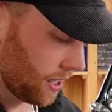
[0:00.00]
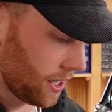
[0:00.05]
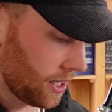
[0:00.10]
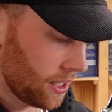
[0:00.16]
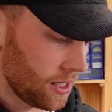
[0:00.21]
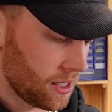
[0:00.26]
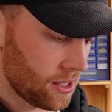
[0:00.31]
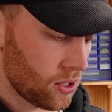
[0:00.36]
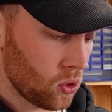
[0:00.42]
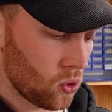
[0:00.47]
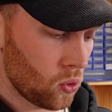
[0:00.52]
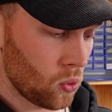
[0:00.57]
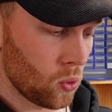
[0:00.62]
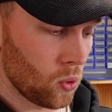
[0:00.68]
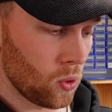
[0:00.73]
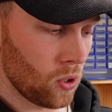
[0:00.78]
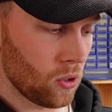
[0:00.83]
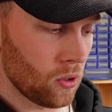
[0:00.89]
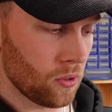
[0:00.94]
is
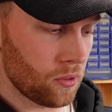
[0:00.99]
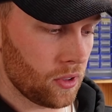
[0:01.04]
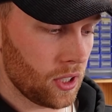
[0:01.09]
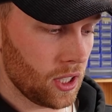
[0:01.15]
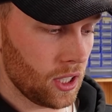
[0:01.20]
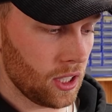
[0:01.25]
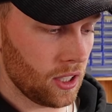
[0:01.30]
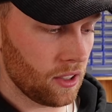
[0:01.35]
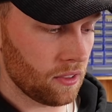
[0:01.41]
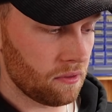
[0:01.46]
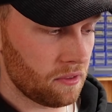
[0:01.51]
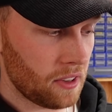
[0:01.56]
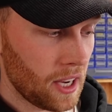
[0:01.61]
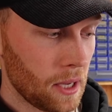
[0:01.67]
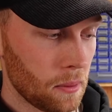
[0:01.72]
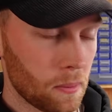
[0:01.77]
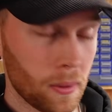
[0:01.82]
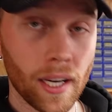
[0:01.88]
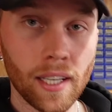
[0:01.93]
all of the
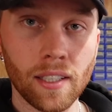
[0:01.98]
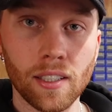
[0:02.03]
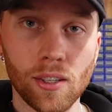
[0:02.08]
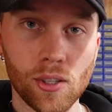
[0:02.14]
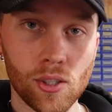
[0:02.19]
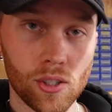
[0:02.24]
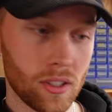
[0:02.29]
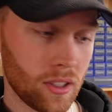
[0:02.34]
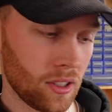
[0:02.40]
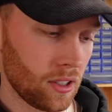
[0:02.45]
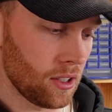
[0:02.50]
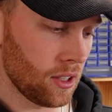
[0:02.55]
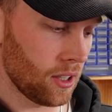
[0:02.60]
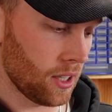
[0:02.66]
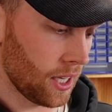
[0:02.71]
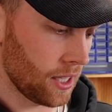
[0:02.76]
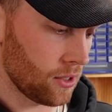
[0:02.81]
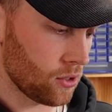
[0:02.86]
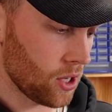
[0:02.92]
vape ignition
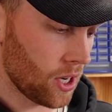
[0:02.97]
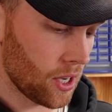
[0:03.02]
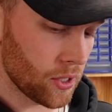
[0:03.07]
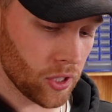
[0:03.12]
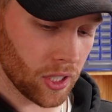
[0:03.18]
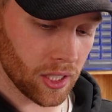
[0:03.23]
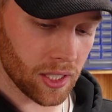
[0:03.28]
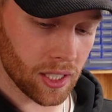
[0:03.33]
and charging